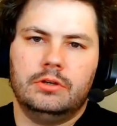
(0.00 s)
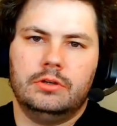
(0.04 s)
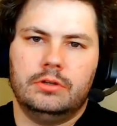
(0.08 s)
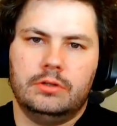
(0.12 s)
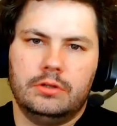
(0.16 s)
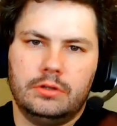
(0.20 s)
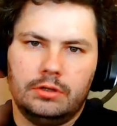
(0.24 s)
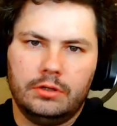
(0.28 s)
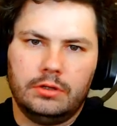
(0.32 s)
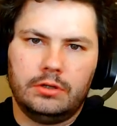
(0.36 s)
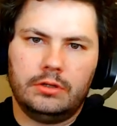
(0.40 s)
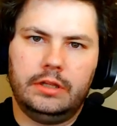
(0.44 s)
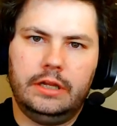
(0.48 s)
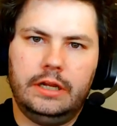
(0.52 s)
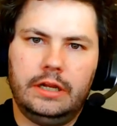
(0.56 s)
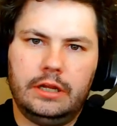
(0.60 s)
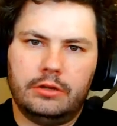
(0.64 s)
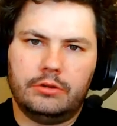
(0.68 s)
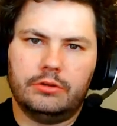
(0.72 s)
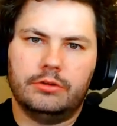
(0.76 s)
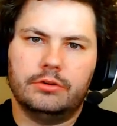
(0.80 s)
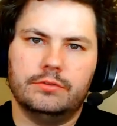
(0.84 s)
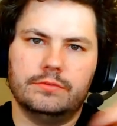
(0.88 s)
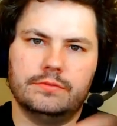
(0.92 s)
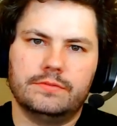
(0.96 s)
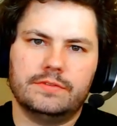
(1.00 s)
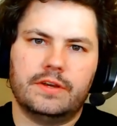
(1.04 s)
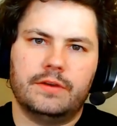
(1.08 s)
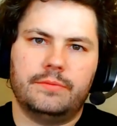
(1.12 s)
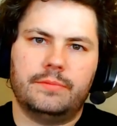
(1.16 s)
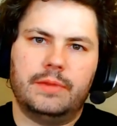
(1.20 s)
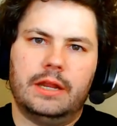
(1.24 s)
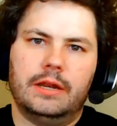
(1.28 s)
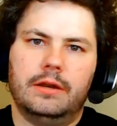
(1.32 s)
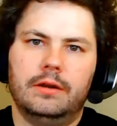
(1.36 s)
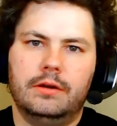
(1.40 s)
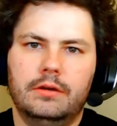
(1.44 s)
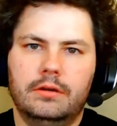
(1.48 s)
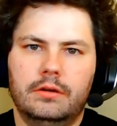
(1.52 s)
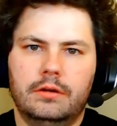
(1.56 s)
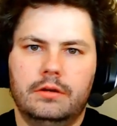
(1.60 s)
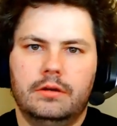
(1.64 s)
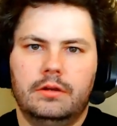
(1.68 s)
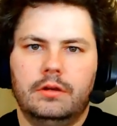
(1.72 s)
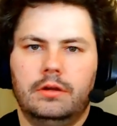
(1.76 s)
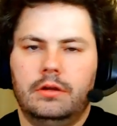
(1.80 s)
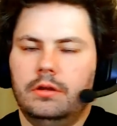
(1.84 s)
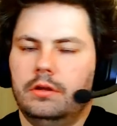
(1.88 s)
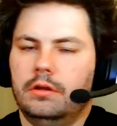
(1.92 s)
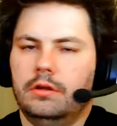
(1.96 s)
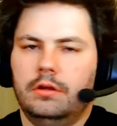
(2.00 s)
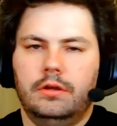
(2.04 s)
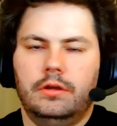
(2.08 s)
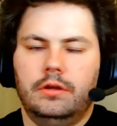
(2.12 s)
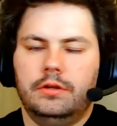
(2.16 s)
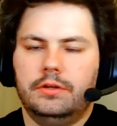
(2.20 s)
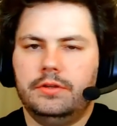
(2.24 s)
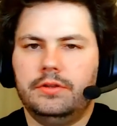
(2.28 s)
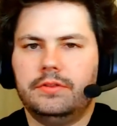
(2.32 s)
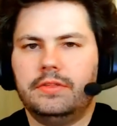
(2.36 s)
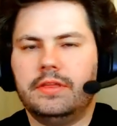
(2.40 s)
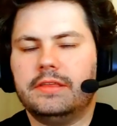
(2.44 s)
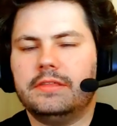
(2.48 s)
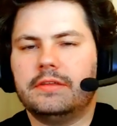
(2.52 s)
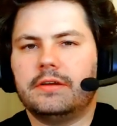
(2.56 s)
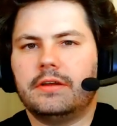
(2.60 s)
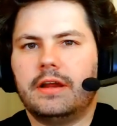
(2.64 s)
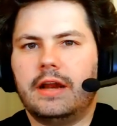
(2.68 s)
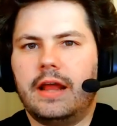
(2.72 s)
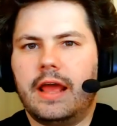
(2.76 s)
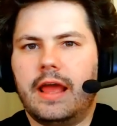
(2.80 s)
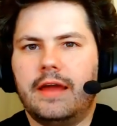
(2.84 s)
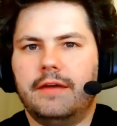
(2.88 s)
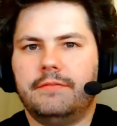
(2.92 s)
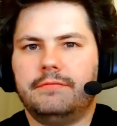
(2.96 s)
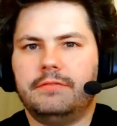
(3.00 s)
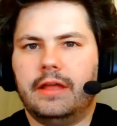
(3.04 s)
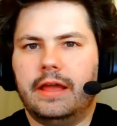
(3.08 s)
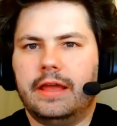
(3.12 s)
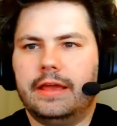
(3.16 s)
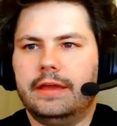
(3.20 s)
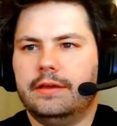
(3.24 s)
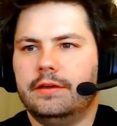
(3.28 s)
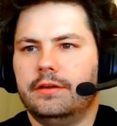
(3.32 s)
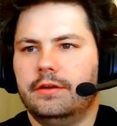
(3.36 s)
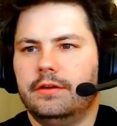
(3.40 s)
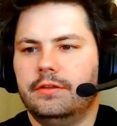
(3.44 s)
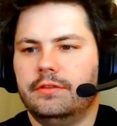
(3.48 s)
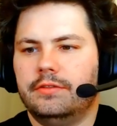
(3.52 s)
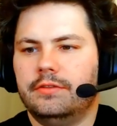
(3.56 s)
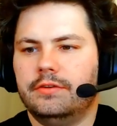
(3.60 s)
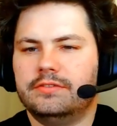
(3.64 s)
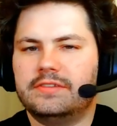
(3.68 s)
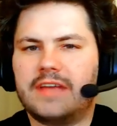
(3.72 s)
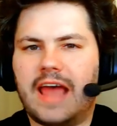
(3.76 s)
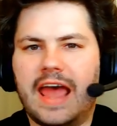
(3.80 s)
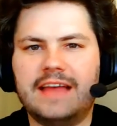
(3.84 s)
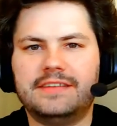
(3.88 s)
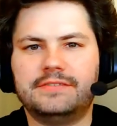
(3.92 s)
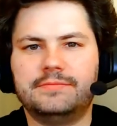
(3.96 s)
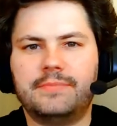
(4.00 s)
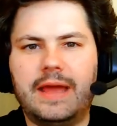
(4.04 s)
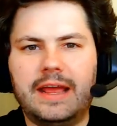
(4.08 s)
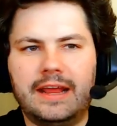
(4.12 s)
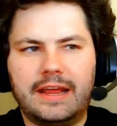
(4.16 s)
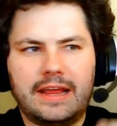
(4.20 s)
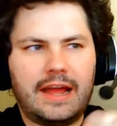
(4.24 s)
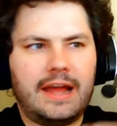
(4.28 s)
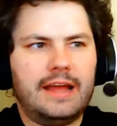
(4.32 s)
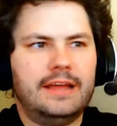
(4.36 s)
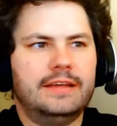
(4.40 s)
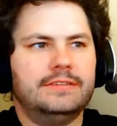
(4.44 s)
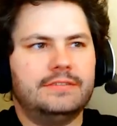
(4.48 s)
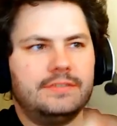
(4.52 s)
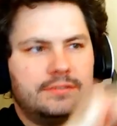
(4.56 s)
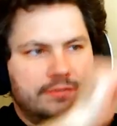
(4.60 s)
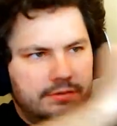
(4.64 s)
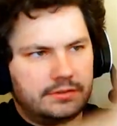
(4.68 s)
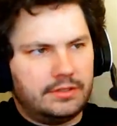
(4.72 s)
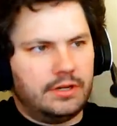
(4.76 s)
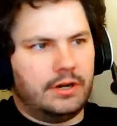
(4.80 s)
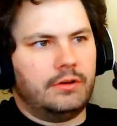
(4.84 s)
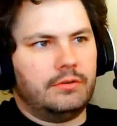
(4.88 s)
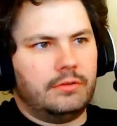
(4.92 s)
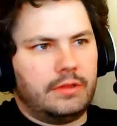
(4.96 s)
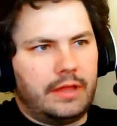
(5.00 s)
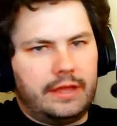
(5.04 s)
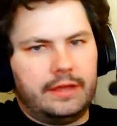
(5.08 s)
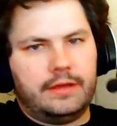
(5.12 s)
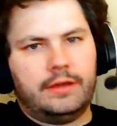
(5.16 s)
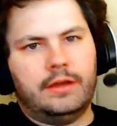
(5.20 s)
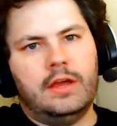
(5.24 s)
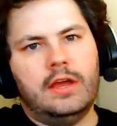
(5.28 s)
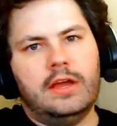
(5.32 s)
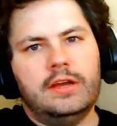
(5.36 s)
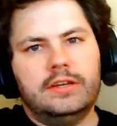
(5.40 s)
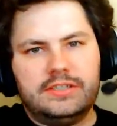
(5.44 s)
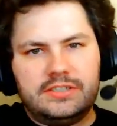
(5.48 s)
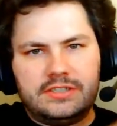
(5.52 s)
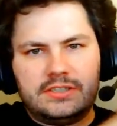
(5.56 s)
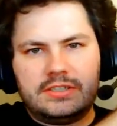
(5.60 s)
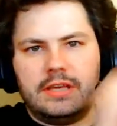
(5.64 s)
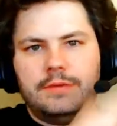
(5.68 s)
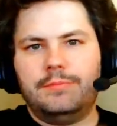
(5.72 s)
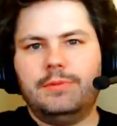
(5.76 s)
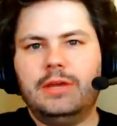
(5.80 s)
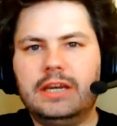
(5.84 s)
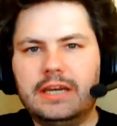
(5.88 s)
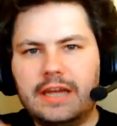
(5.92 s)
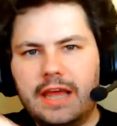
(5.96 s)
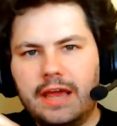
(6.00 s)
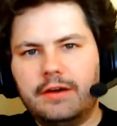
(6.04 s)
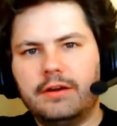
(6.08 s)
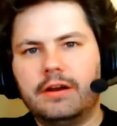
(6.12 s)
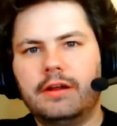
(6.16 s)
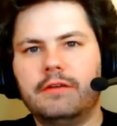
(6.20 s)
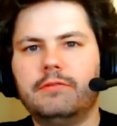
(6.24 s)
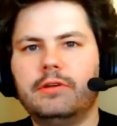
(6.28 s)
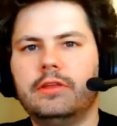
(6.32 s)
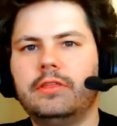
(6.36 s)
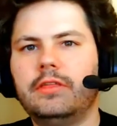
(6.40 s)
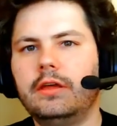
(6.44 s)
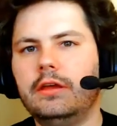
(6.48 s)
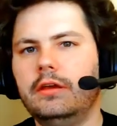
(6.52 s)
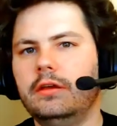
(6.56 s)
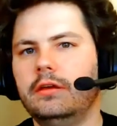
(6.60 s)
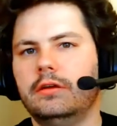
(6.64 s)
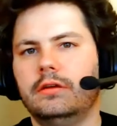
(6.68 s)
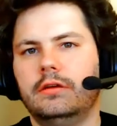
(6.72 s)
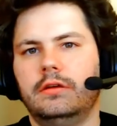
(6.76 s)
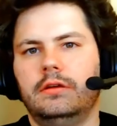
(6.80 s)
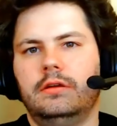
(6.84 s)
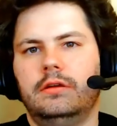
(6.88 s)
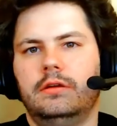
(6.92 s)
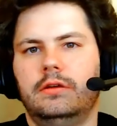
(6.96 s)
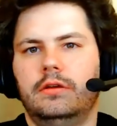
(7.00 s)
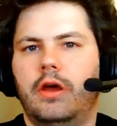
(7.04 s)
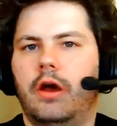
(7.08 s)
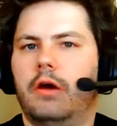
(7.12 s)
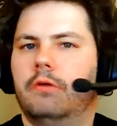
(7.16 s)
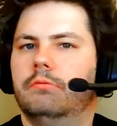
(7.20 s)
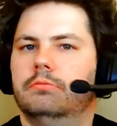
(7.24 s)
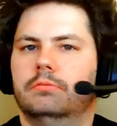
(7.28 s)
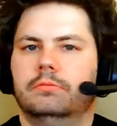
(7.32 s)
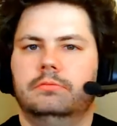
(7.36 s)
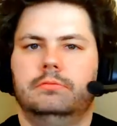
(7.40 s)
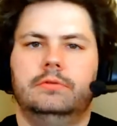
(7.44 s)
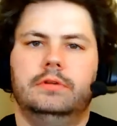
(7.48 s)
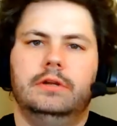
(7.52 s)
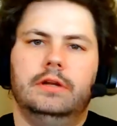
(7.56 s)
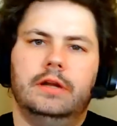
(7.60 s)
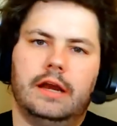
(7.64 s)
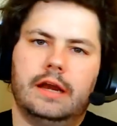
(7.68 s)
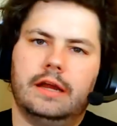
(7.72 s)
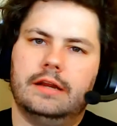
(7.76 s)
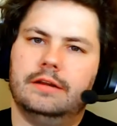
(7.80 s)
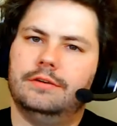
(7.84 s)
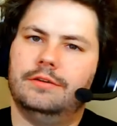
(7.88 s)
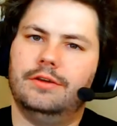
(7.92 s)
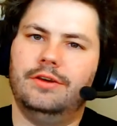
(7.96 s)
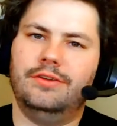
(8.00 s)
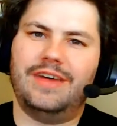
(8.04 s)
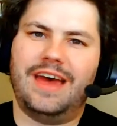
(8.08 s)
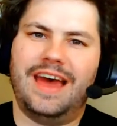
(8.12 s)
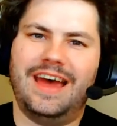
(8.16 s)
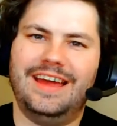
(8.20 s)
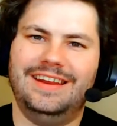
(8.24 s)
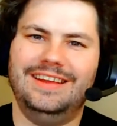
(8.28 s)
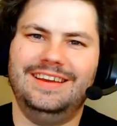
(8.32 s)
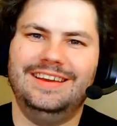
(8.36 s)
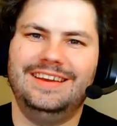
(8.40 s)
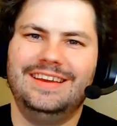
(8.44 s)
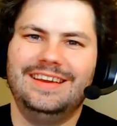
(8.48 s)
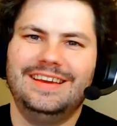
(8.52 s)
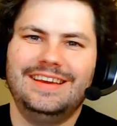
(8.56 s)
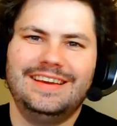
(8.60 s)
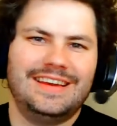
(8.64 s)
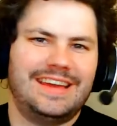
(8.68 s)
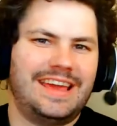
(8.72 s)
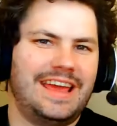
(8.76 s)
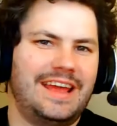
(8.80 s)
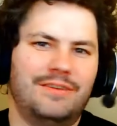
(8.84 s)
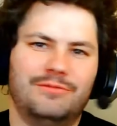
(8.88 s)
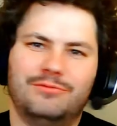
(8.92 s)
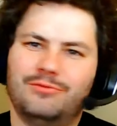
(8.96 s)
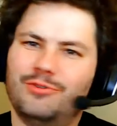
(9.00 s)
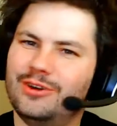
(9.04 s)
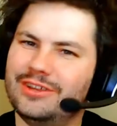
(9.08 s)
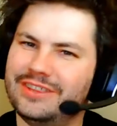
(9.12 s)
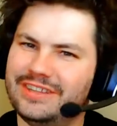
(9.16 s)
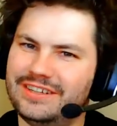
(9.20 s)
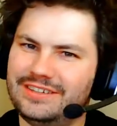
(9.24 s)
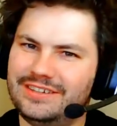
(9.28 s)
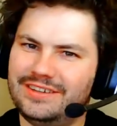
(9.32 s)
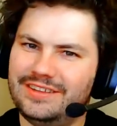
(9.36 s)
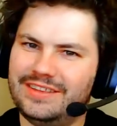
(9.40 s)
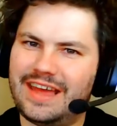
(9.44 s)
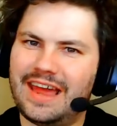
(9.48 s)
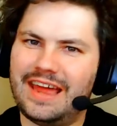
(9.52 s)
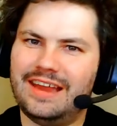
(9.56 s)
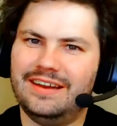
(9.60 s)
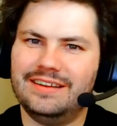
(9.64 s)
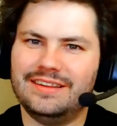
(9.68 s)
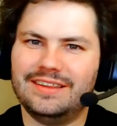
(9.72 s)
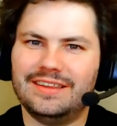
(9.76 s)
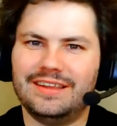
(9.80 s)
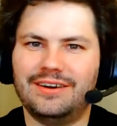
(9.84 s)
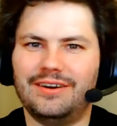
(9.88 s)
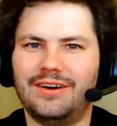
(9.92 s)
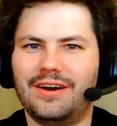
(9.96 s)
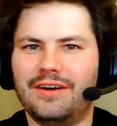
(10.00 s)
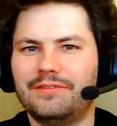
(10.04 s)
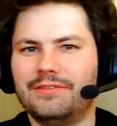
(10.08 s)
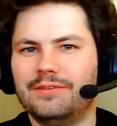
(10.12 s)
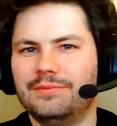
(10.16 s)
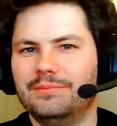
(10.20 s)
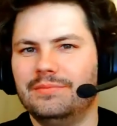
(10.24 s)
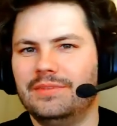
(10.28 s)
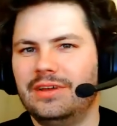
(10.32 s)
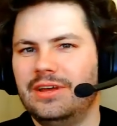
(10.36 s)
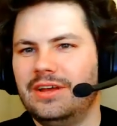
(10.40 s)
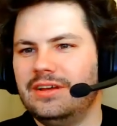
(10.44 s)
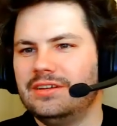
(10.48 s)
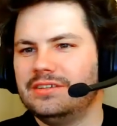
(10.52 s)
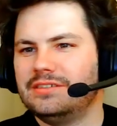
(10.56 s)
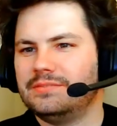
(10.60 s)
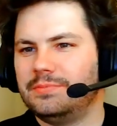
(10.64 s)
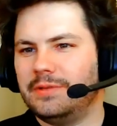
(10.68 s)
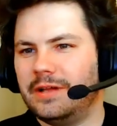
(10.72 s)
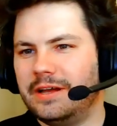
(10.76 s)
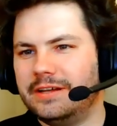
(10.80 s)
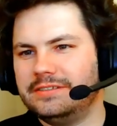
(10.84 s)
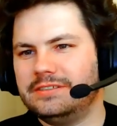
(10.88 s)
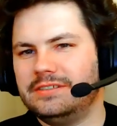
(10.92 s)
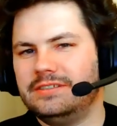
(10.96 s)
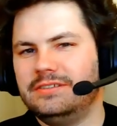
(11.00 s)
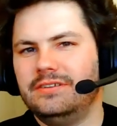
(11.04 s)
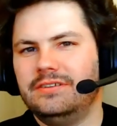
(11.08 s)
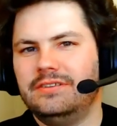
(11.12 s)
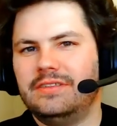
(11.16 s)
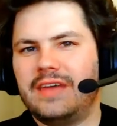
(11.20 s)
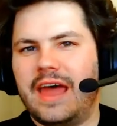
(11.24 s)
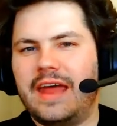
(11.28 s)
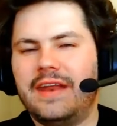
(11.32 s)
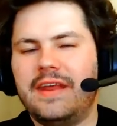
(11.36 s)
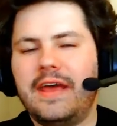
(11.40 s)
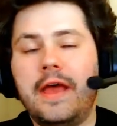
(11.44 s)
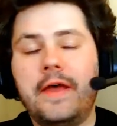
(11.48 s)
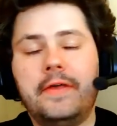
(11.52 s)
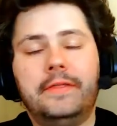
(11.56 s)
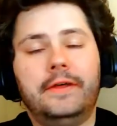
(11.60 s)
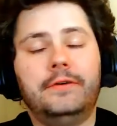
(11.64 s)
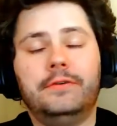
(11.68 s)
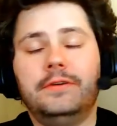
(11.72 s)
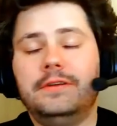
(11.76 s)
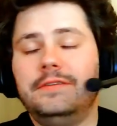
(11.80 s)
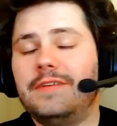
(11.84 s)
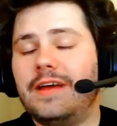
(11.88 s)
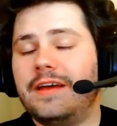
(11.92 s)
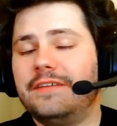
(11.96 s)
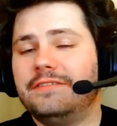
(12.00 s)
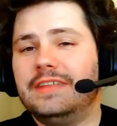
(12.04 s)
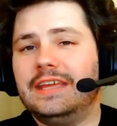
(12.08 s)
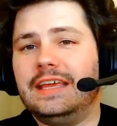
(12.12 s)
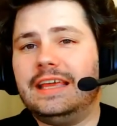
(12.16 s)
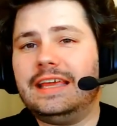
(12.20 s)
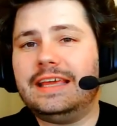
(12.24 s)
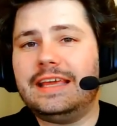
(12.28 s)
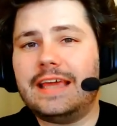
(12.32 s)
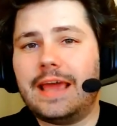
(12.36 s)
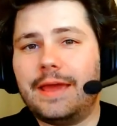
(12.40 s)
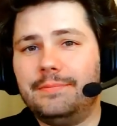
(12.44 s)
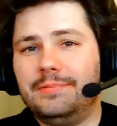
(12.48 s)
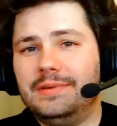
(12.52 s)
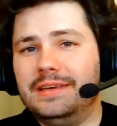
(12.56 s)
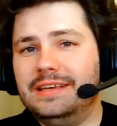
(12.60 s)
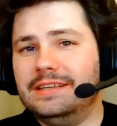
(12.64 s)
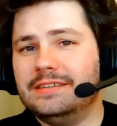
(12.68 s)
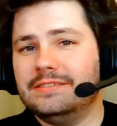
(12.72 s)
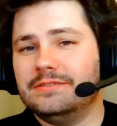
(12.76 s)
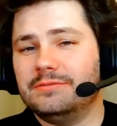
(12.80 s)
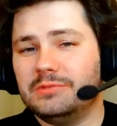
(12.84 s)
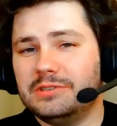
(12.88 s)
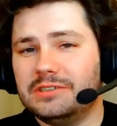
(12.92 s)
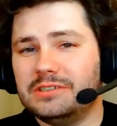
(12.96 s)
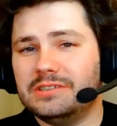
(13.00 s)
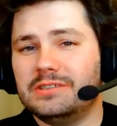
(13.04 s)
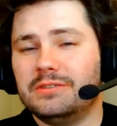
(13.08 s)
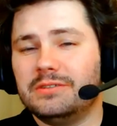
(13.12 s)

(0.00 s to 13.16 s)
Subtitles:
cleaning crews come in. Do you think they're going to have like those hazmat guys, like steaming down everything? No, they're not going to do that. Can't afford to do that. They don't have the supplies to do that. They don't even have the EAPs, which is an